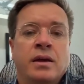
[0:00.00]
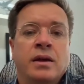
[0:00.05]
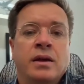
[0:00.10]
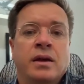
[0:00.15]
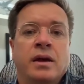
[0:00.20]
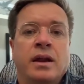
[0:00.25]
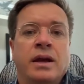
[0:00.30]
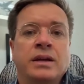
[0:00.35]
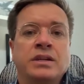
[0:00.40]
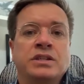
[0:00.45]

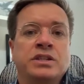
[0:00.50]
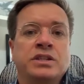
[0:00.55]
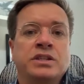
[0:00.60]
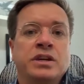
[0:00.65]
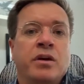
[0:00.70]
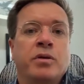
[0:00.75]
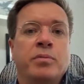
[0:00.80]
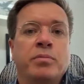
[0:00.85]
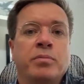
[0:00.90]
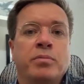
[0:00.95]
and I
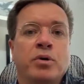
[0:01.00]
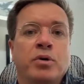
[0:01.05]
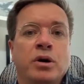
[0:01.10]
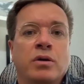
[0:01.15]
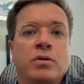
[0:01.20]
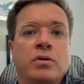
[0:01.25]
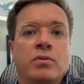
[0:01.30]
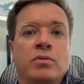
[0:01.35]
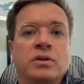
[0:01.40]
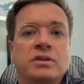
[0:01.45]
shared a book
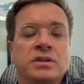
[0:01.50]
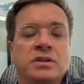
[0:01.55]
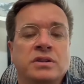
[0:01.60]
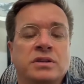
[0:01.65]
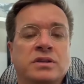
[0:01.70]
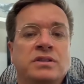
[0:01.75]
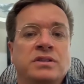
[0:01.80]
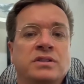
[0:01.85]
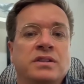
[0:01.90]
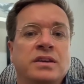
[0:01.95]
which is
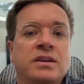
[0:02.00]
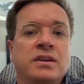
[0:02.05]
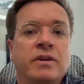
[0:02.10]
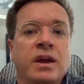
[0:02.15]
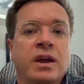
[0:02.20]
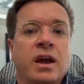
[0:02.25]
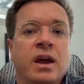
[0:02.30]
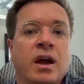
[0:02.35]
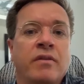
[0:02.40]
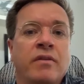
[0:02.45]
Stephen
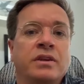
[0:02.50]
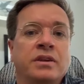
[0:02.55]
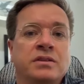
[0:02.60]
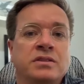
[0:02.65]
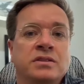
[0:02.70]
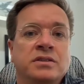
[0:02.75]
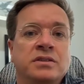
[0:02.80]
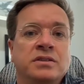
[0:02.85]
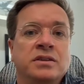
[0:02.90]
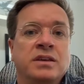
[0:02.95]

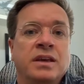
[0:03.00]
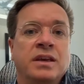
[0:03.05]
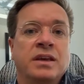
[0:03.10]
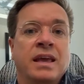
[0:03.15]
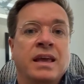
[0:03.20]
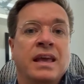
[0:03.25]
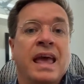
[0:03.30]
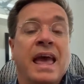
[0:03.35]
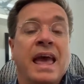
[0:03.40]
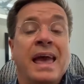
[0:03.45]
Covey's
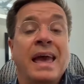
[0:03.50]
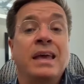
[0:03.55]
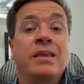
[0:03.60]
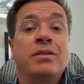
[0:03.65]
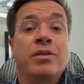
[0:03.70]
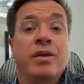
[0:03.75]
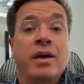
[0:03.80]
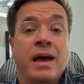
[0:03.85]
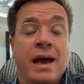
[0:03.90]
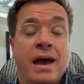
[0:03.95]
8th
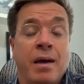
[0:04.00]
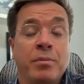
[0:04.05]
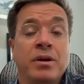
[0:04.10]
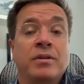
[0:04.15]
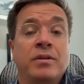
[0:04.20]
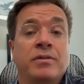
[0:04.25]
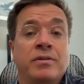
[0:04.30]
Habit.